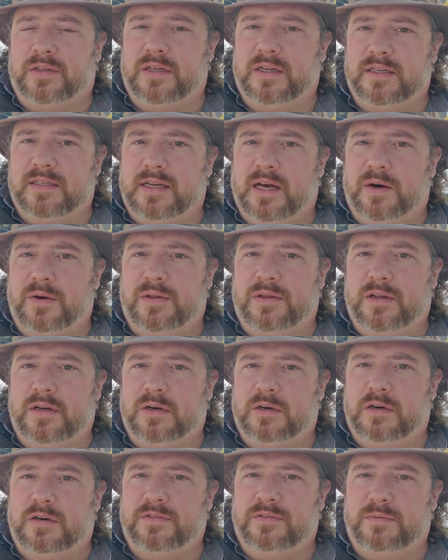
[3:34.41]
To the south, you
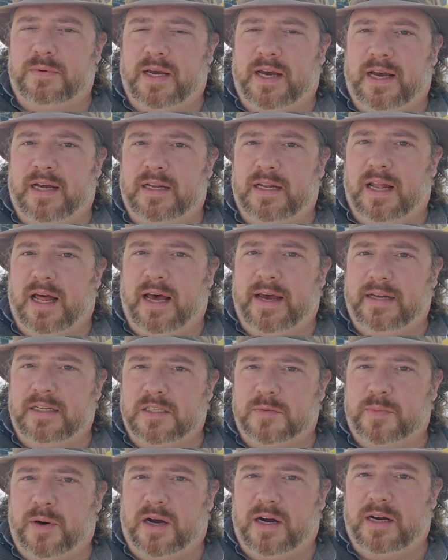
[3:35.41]
know, we had Lions
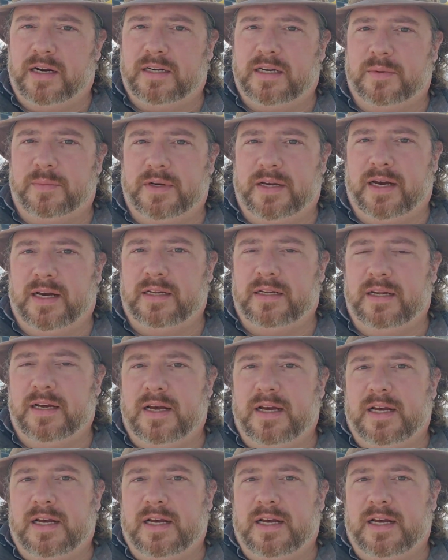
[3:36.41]
Park, and we had